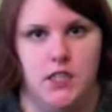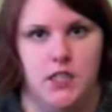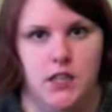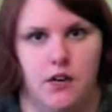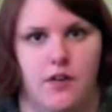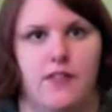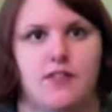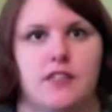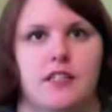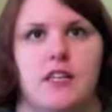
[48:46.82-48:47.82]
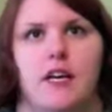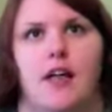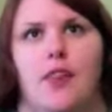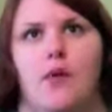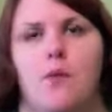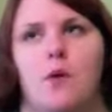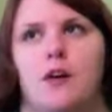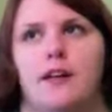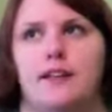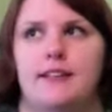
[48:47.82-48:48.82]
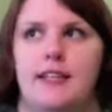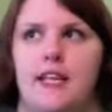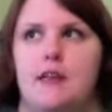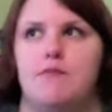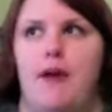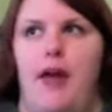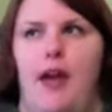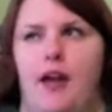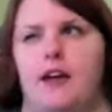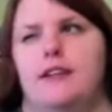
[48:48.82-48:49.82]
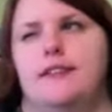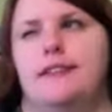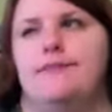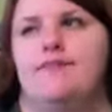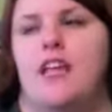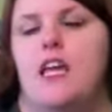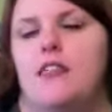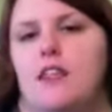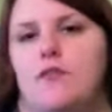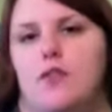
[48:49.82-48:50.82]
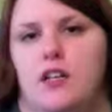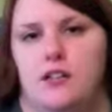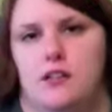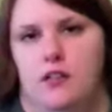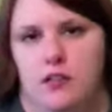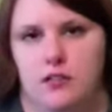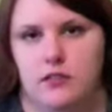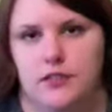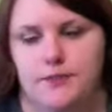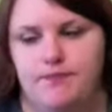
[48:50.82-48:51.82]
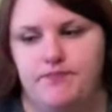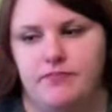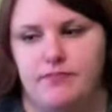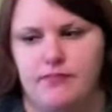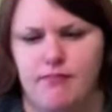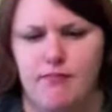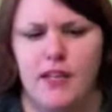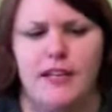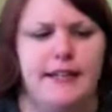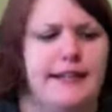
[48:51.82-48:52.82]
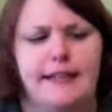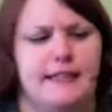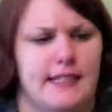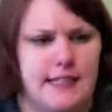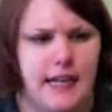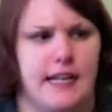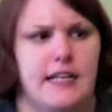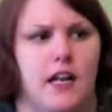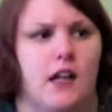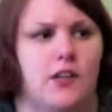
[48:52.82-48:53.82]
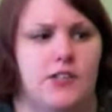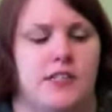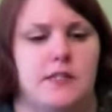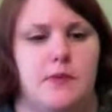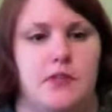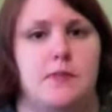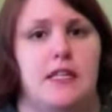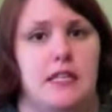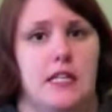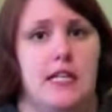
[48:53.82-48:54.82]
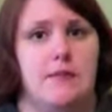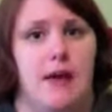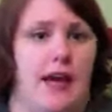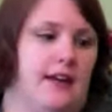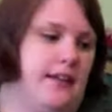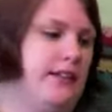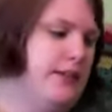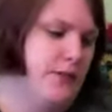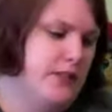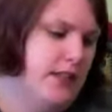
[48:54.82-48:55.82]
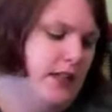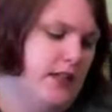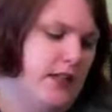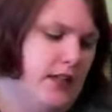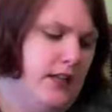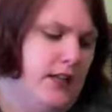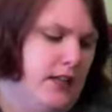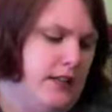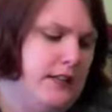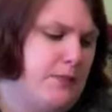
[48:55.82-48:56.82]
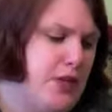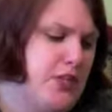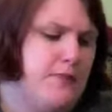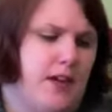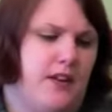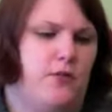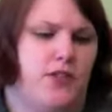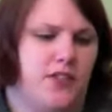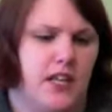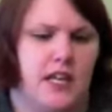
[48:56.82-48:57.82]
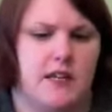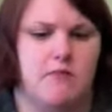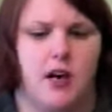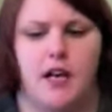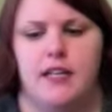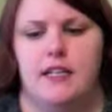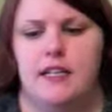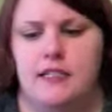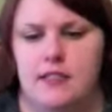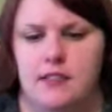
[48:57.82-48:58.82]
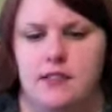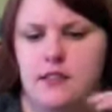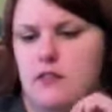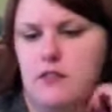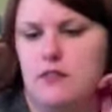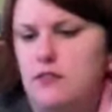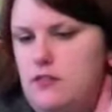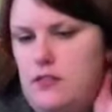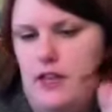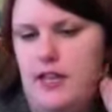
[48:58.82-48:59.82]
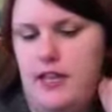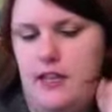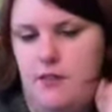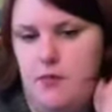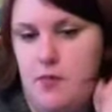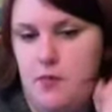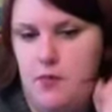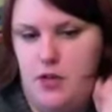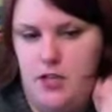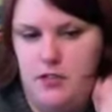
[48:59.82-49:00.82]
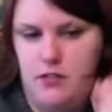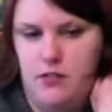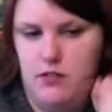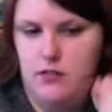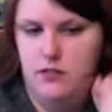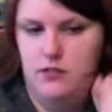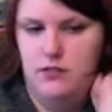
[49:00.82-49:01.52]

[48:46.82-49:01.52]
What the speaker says: You know, and there's like the one knitting bag. I can't think of what it's called. It's like $90 and it's supposed to be the knitting bag and that was specially made with knitting in mind and it's, I can't even remember what it's called.